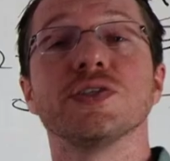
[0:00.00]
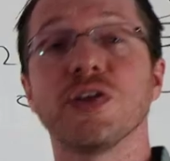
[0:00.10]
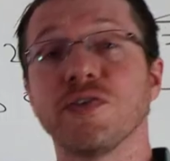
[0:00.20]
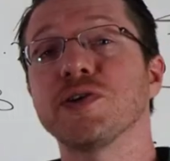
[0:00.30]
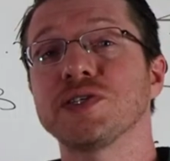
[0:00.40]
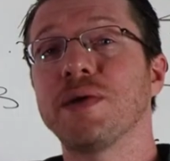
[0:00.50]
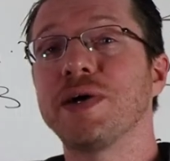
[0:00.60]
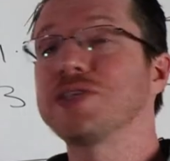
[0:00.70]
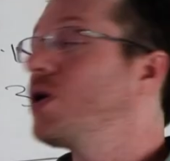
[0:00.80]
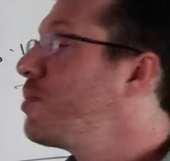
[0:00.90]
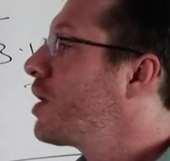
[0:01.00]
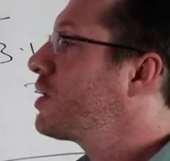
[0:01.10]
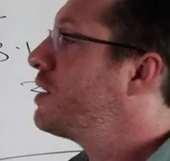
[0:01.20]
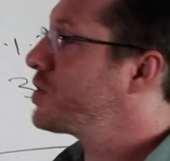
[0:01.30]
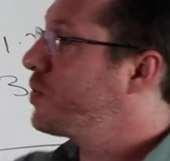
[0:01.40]
So the first time I saw
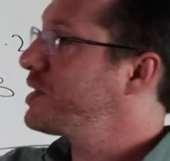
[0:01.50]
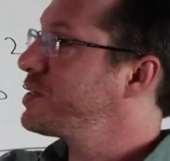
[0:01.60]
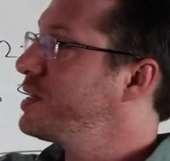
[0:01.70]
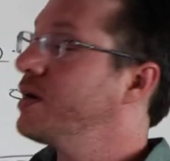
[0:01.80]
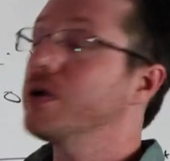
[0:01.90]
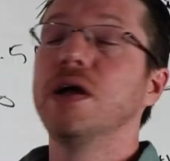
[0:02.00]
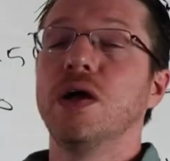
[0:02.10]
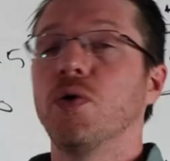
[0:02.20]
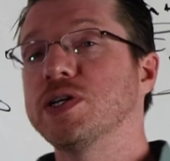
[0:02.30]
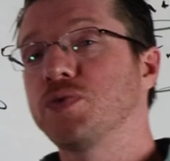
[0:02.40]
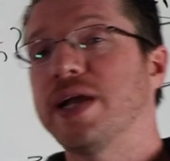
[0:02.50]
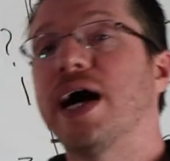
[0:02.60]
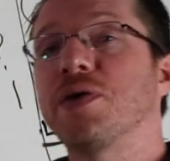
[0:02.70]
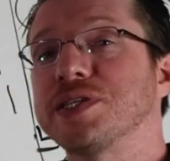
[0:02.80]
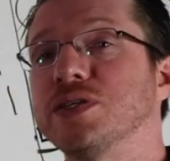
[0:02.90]
Markov's equation here was when
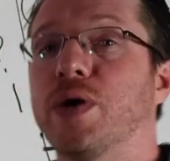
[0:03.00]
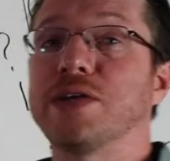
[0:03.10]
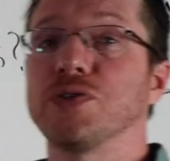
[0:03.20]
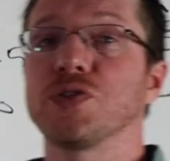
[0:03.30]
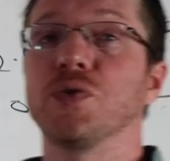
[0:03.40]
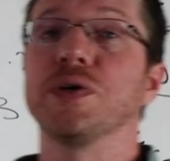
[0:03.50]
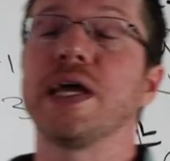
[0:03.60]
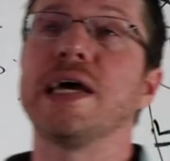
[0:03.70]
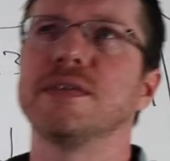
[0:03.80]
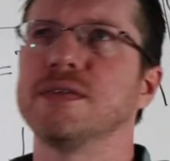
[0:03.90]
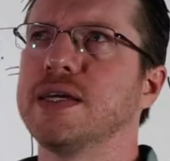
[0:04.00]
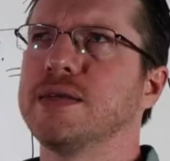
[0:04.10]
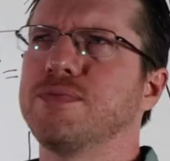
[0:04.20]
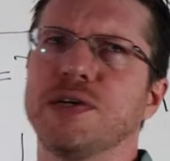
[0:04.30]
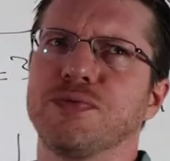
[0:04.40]
I was in graduate school, and
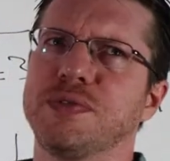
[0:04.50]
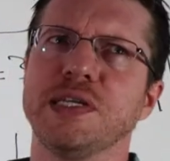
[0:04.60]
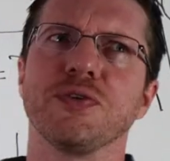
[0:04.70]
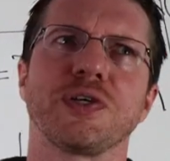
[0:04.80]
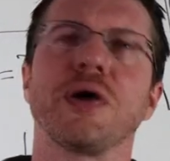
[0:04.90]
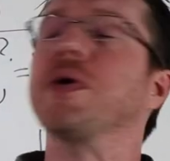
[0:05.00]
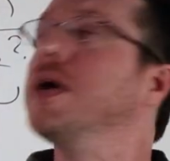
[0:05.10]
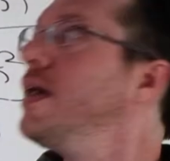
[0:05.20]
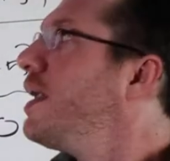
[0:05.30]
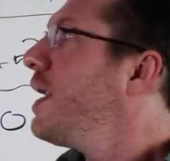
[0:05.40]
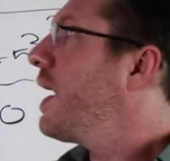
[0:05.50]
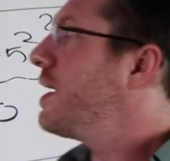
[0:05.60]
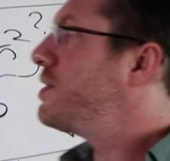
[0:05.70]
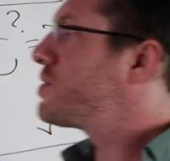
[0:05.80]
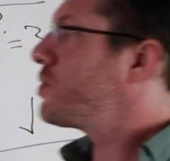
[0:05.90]
that was years ago.
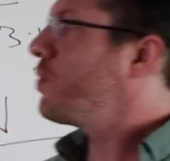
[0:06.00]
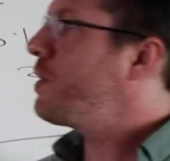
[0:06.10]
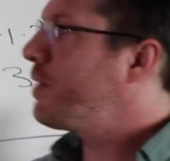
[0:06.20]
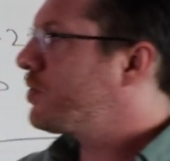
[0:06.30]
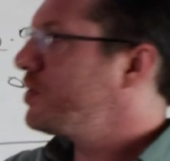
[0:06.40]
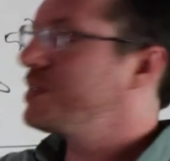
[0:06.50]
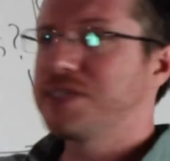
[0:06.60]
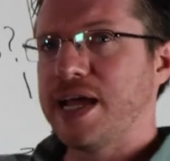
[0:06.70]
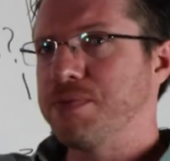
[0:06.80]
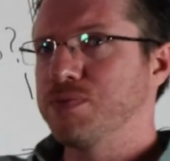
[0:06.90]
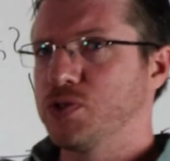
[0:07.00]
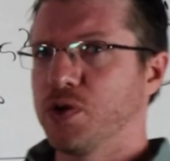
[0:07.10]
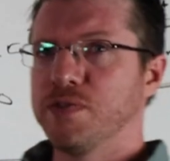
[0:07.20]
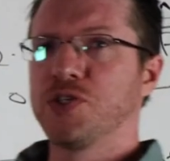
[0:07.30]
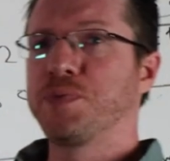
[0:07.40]
And we went through the same sort of